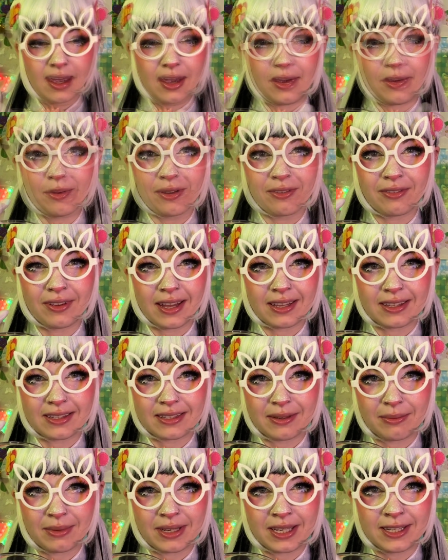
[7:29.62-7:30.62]
We've got some
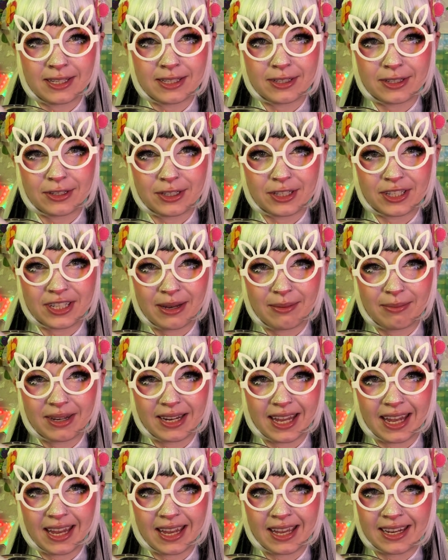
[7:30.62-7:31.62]
Easter-shaped
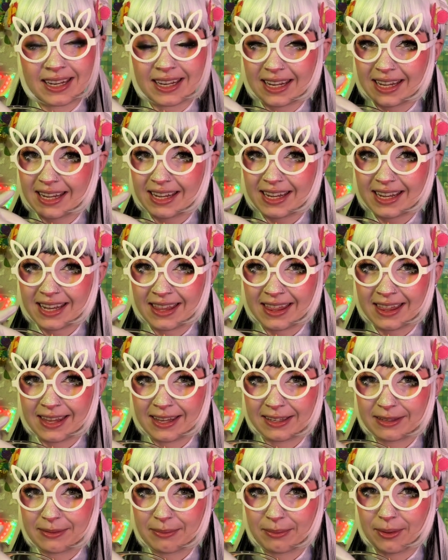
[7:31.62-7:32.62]
candy in this
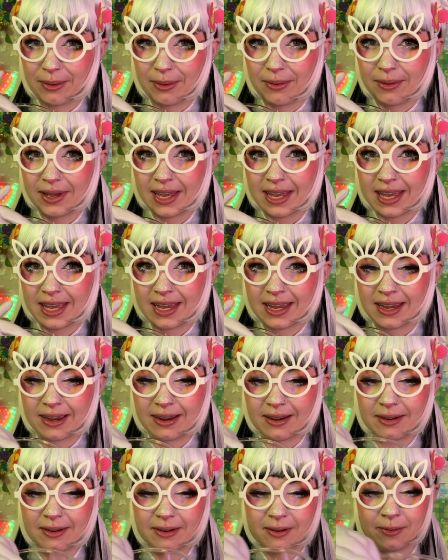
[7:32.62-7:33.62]
bowl here.
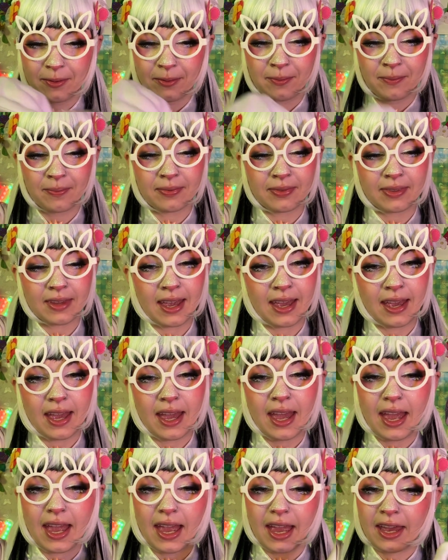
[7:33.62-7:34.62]

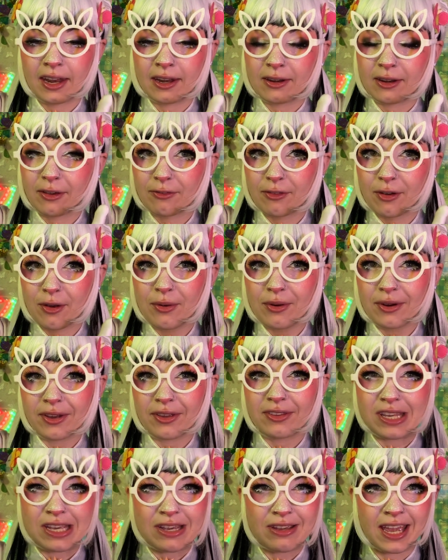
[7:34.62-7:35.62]
And of course,
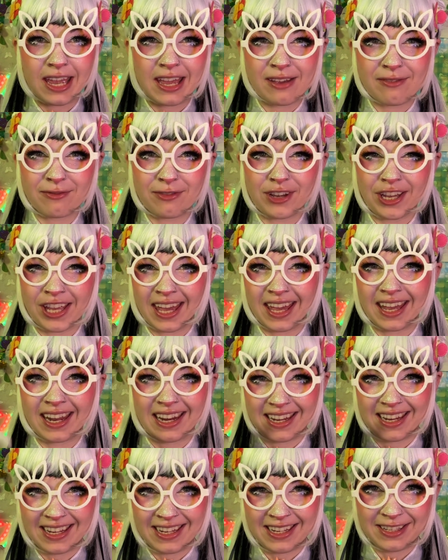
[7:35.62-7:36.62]
you can't forget
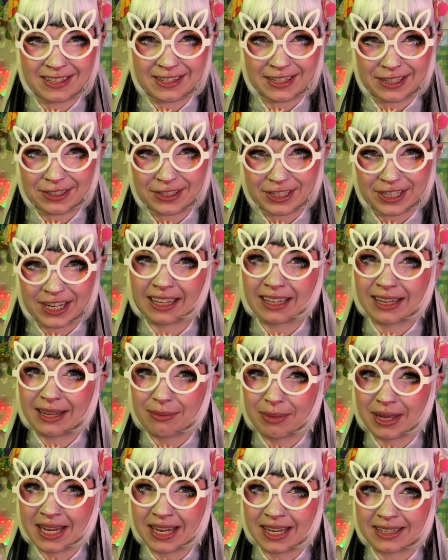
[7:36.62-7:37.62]
Easter jelly
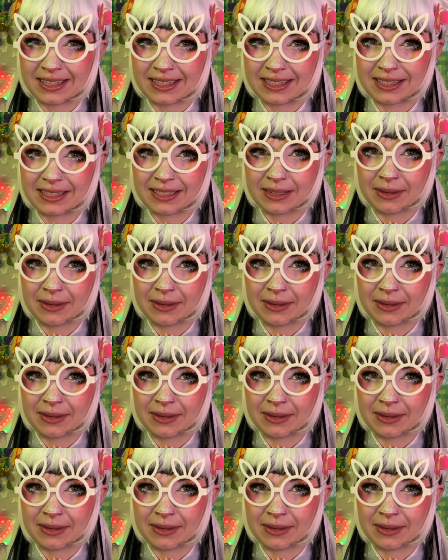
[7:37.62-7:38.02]
beans.